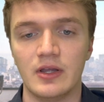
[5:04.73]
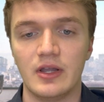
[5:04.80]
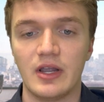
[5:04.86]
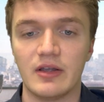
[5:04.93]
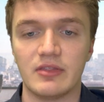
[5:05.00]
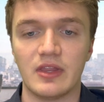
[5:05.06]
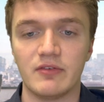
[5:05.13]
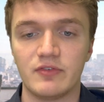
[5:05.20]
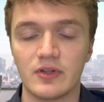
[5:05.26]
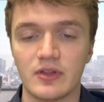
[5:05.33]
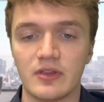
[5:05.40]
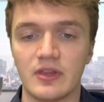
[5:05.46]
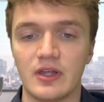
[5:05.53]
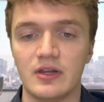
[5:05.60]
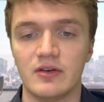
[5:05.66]
if they feel
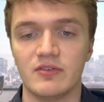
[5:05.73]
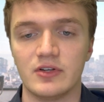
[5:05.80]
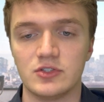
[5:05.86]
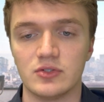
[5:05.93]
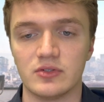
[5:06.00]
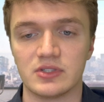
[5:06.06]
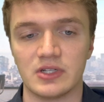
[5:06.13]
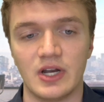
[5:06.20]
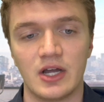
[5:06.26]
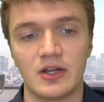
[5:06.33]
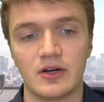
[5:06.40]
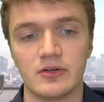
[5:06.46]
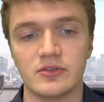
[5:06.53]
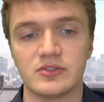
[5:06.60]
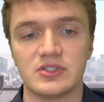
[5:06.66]
that the individual is not
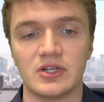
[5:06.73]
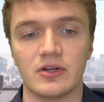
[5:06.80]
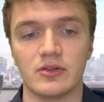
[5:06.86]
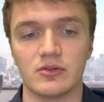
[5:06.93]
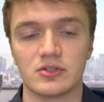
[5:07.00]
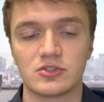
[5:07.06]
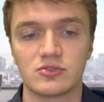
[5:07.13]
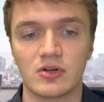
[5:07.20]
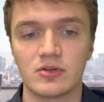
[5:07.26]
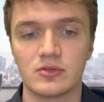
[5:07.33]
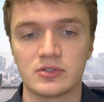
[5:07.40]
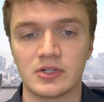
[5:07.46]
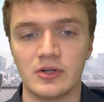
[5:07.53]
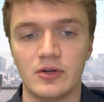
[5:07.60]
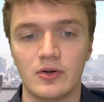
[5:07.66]
understanding their struggles